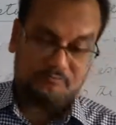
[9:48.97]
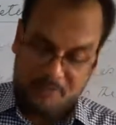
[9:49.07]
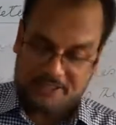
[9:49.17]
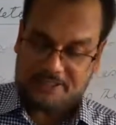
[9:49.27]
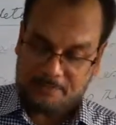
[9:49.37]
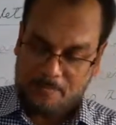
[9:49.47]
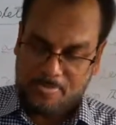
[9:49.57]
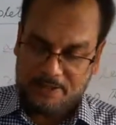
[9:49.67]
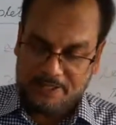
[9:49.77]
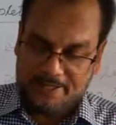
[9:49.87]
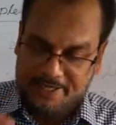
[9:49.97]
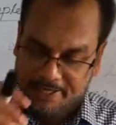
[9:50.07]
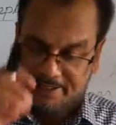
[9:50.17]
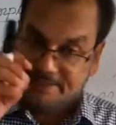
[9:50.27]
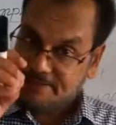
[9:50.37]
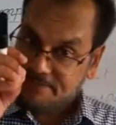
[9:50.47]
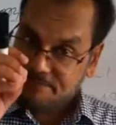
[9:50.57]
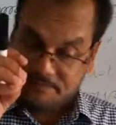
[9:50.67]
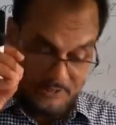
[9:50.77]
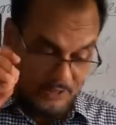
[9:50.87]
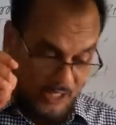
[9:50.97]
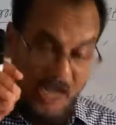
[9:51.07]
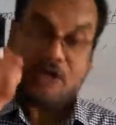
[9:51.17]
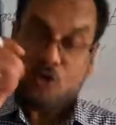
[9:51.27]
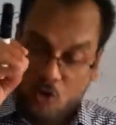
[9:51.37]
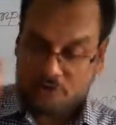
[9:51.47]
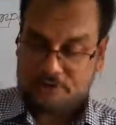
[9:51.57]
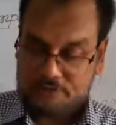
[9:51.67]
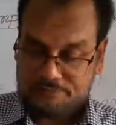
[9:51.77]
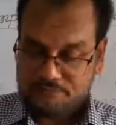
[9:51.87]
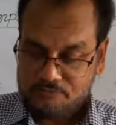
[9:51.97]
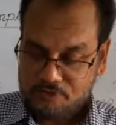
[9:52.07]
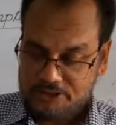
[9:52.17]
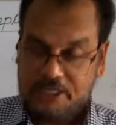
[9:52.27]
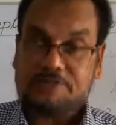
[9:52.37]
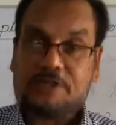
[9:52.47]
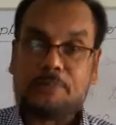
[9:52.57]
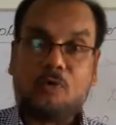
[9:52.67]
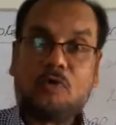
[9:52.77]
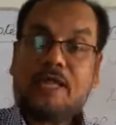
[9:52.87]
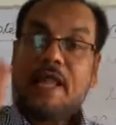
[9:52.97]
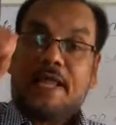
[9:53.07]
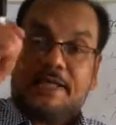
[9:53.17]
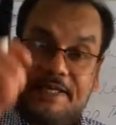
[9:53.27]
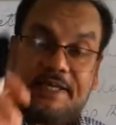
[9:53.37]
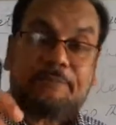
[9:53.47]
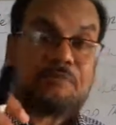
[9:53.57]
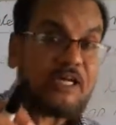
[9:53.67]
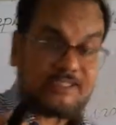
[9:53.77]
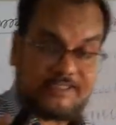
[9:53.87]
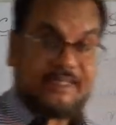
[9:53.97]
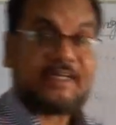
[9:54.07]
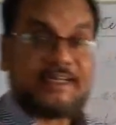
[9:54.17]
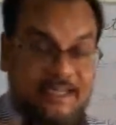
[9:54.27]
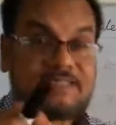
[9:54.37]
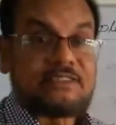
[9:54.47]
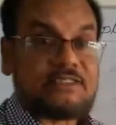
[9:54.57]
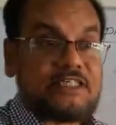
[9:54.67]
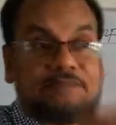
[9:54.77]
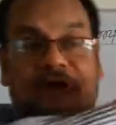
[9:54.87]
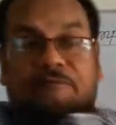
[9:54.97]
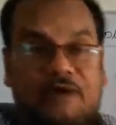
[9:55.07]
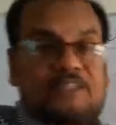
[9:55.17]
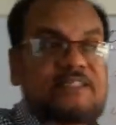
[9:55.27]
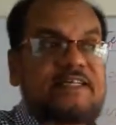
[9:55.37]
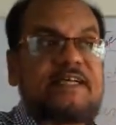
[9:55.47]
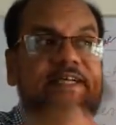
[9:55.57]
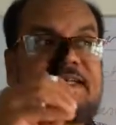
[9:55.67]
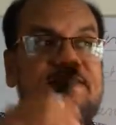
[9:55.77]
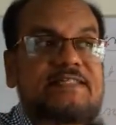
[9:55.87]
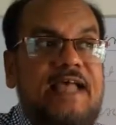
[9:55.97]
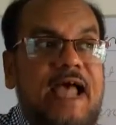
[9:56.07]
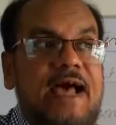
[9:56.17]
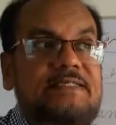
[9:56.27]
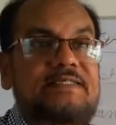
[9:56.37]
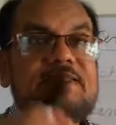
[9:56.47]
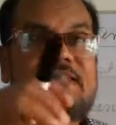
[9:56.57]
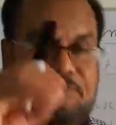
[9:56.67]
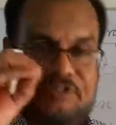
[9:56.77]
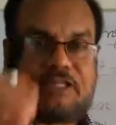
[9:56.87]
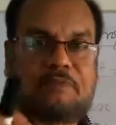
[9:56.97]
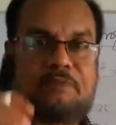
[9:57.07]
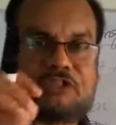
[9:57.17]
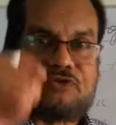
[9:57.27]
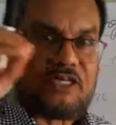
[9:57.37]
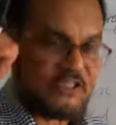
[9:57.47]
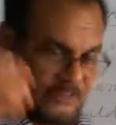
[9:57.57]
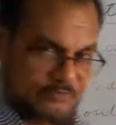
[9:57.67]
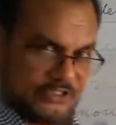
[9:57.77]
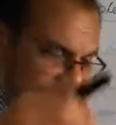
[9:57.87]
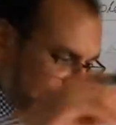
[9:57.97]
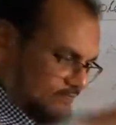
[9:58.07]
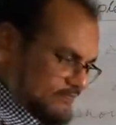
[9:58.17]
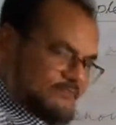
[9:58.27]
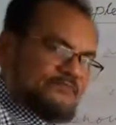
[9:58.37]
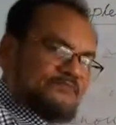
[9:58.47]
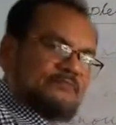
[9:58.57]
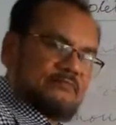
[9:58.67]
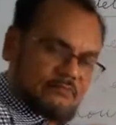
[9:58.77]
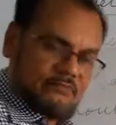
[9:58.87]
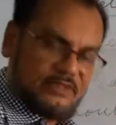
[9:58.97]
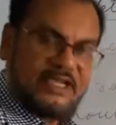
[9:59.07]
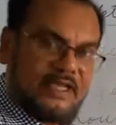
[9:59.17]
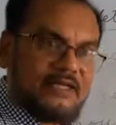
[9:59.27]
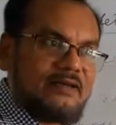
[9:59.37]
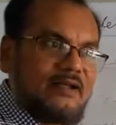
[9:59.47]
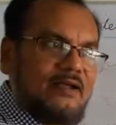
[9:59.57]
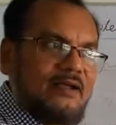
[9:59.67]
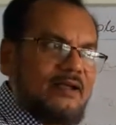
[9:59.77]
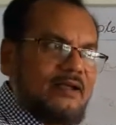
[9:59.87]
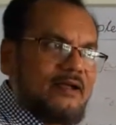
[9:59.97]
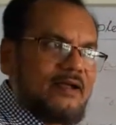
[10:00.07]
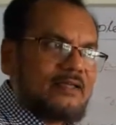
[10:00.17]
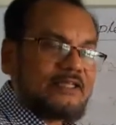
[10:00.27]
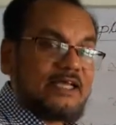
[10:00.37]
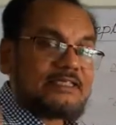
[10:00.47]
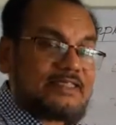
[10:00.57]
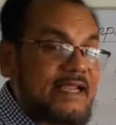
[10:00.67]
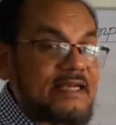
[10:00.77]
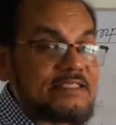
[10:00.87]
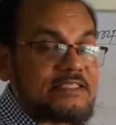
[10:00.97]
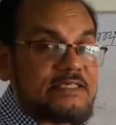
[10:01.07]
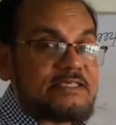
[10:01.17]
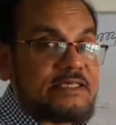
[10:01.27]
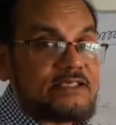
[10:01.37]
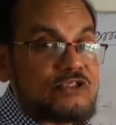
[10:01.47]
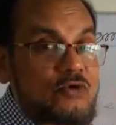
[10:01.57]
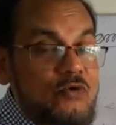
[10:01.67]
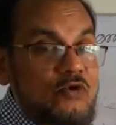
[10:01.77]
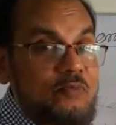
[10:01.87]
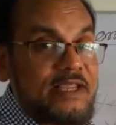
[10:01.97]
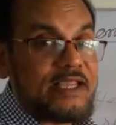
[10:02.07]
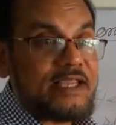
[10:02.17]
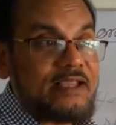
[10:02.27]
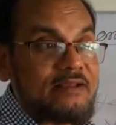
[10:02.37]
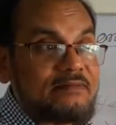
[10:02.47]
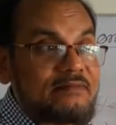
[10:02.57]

But here is a note. What kinds of note? If the first sentence has subject, personal subject, then the second sentence would be